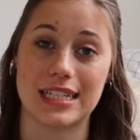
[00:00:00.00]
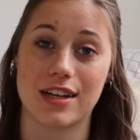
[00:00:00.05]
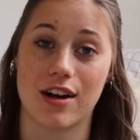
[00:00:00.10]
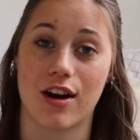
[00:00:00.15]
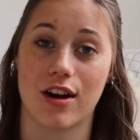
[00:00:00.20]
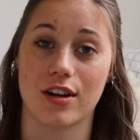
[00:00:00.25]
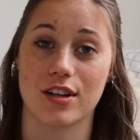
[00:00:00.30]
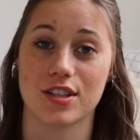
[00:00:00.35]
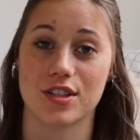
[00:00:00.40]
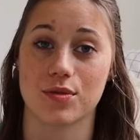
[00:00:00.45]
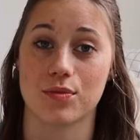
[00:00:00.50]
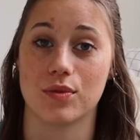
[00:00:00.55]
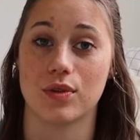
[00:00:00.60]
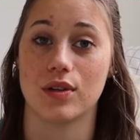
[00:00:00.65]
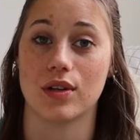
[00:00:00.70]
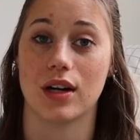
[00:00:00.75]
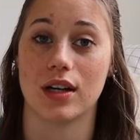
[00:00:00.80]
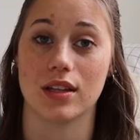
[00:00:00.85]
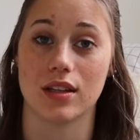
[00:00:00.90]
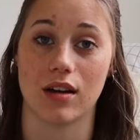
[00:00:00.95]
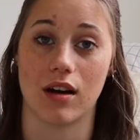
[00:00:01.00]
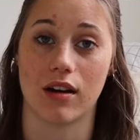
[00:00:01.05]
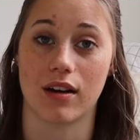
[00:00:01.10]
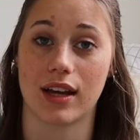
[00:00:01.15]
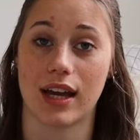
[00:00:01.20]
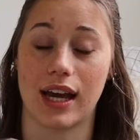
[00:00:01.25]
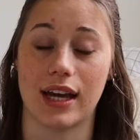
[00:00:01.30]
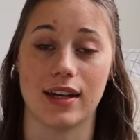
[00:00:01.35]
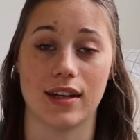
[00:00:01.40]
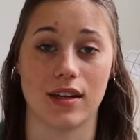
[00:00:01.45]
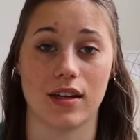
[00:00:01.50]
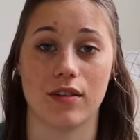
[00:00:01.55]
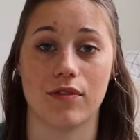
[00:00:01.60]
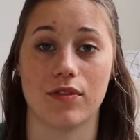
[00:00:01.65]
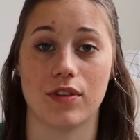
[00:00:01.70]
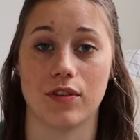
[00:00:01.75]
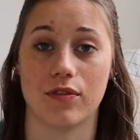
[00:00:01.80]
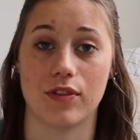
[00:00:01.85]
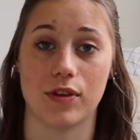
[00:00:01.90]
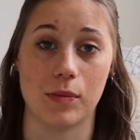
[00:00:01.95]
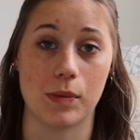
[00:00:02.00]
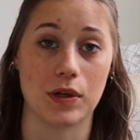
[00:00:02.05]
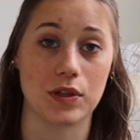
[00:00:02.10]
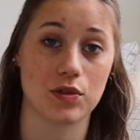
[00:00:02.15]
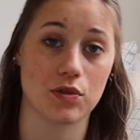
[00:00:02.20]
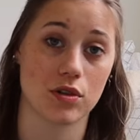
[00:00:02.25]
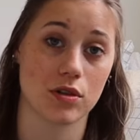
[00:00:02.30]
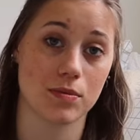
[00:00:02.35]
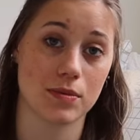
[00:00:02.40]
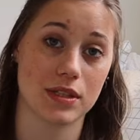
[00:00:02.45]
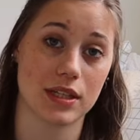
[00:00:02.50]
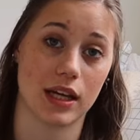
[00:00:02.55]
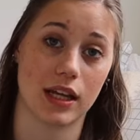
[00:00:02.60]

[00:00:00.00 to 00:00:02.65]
cards will unlock any of the female dorms.